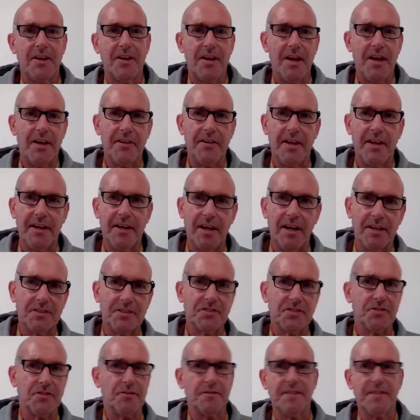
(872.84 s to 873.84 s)
And then I
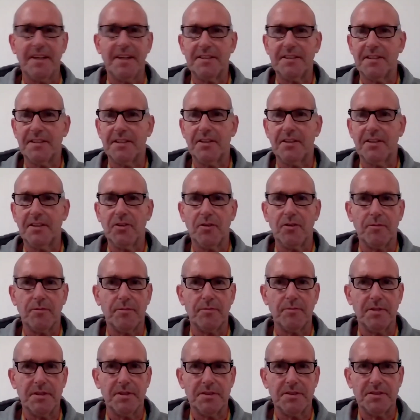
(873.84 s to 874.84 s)
sort of ended up
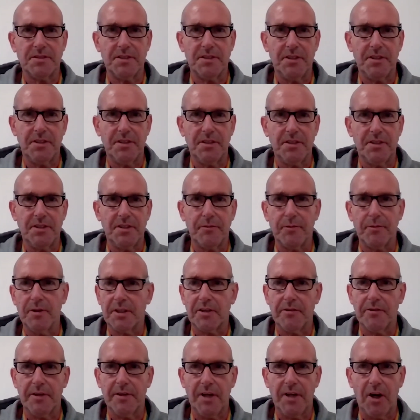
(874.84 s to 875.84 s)
as a youth
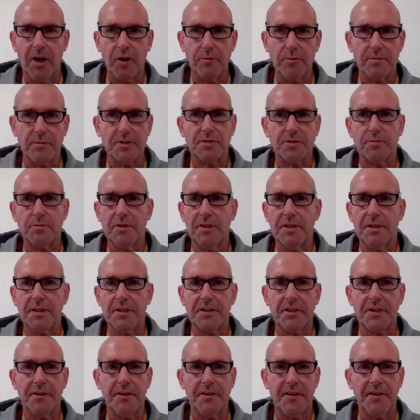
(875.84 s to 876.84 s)
worker and a homeless
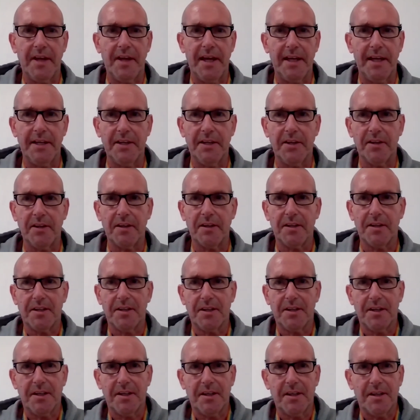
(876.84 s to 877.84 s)
worker, and then
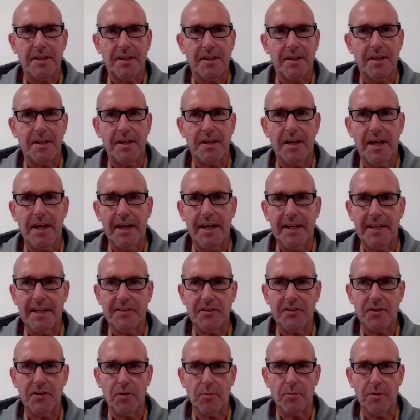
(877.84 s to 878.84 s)
I
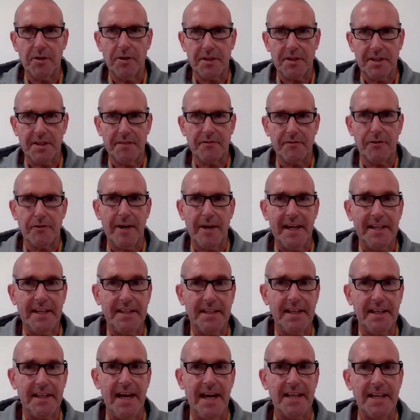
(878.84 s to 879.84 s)
ended up working for
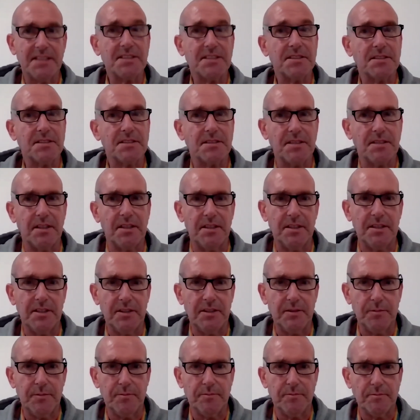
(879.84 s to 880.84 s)
ADS
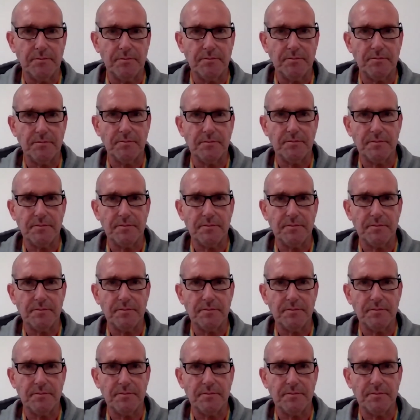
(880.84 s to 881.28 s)
um,